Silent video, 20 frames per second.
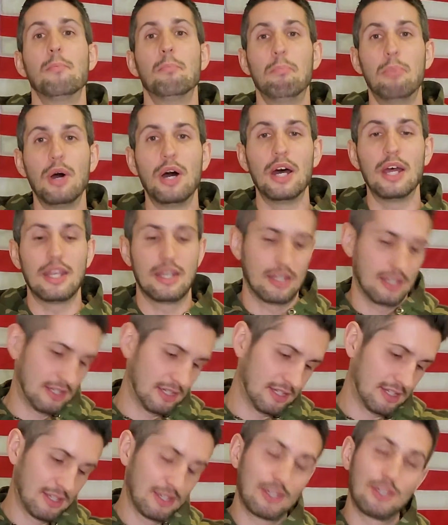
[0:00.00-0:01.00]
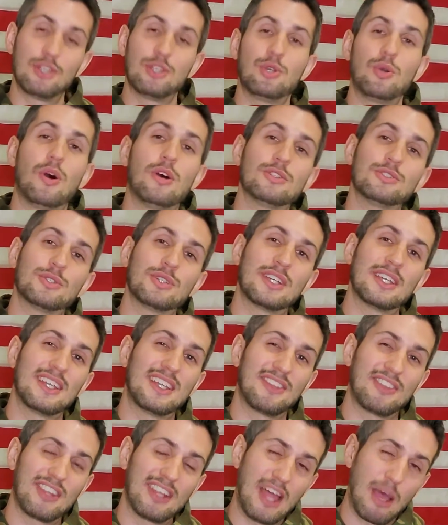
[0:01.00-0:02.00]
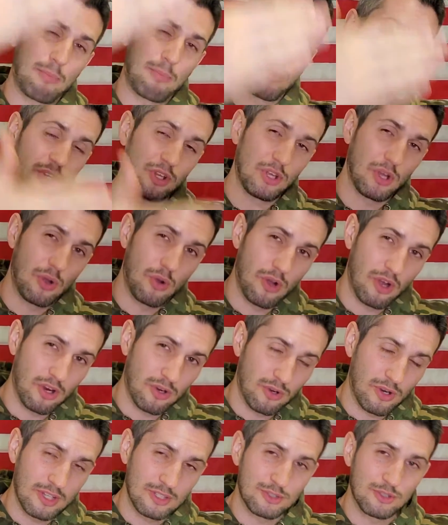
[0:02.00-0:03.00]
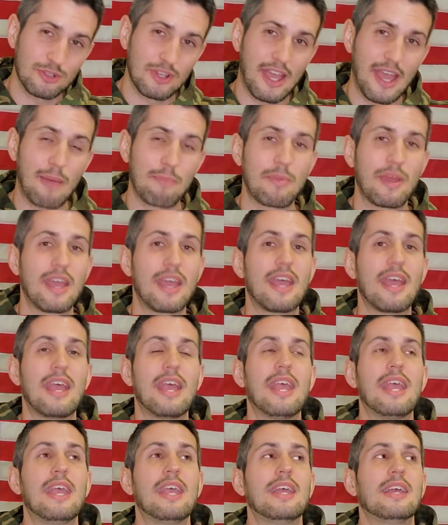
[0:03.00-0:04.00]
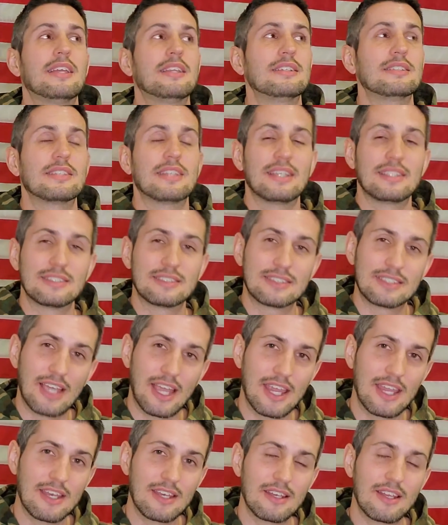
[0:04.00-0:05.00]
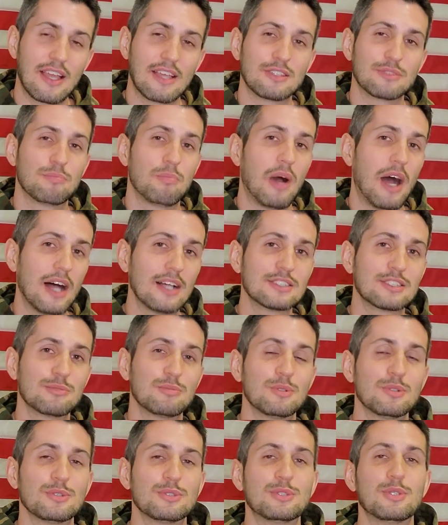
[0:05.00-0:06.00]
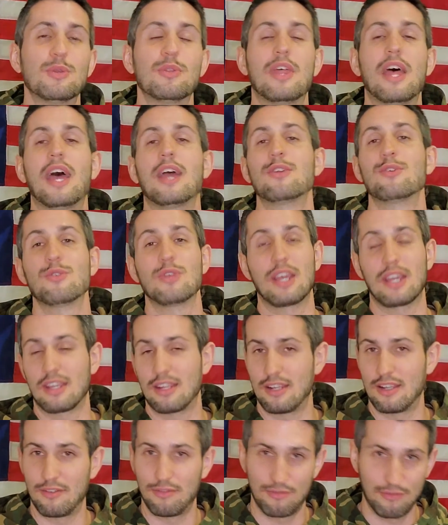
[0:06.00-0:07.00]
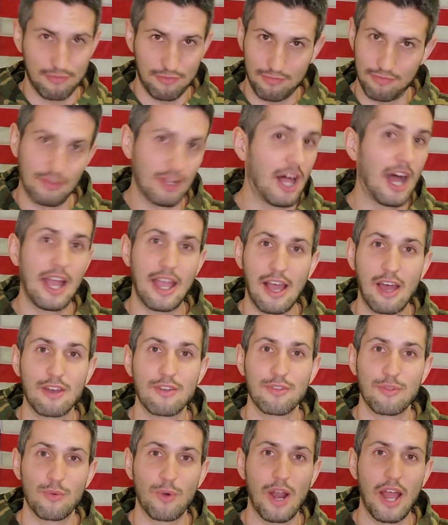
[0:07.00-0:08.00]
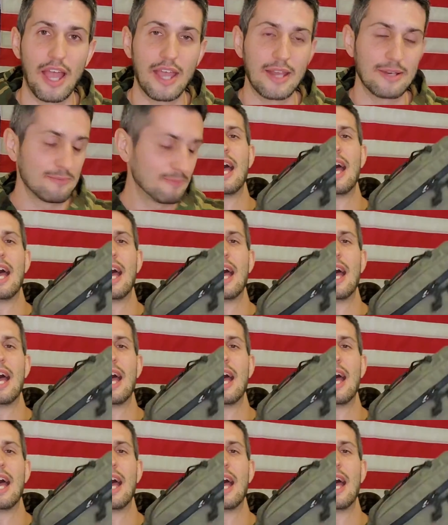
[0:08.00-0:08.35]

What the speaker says: But you also can get the lap bar to go across your lap and as tight as possible so that you're not going to fly out of the ride.